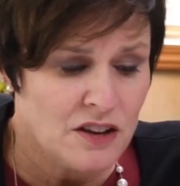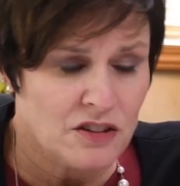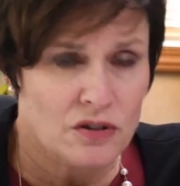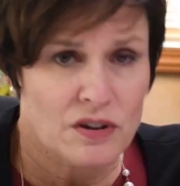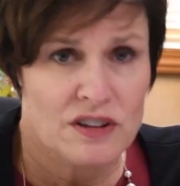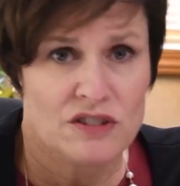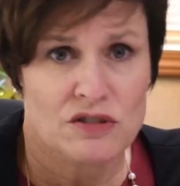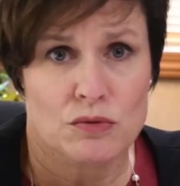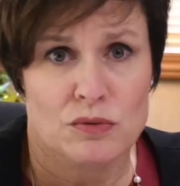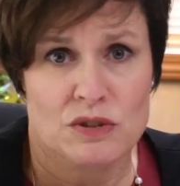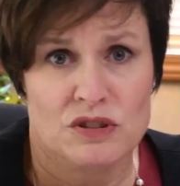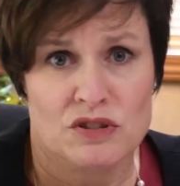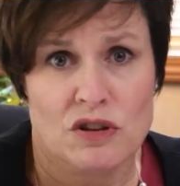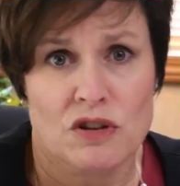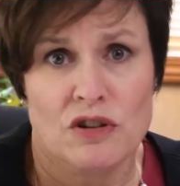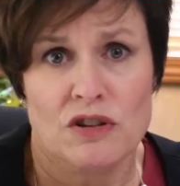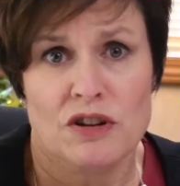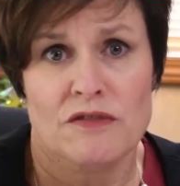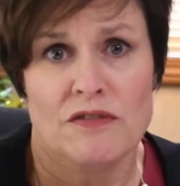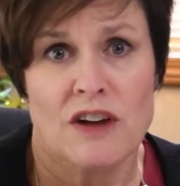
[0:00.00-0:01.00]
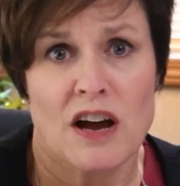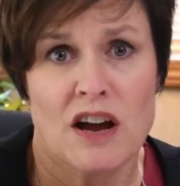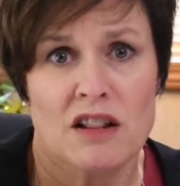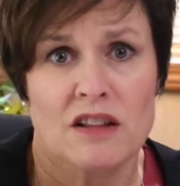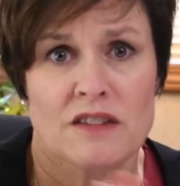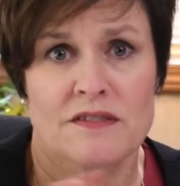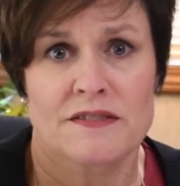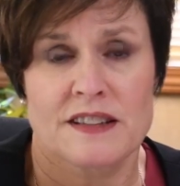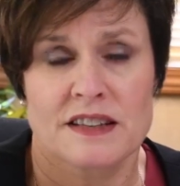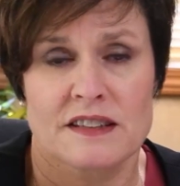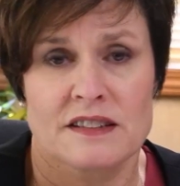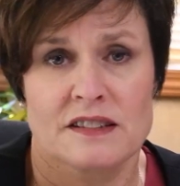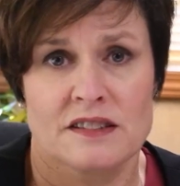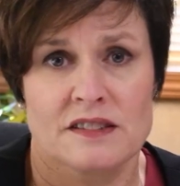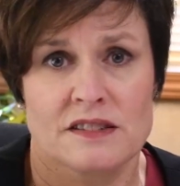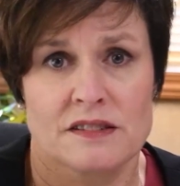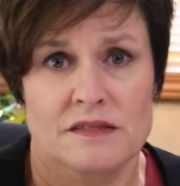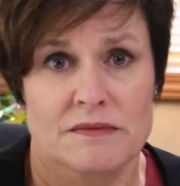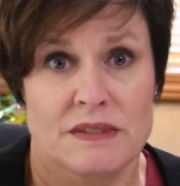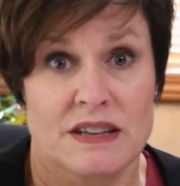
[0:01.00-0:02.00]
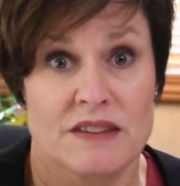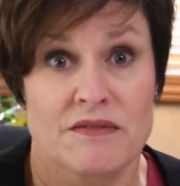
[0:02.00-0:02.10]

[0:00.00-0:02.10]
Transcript: So as a result of all of this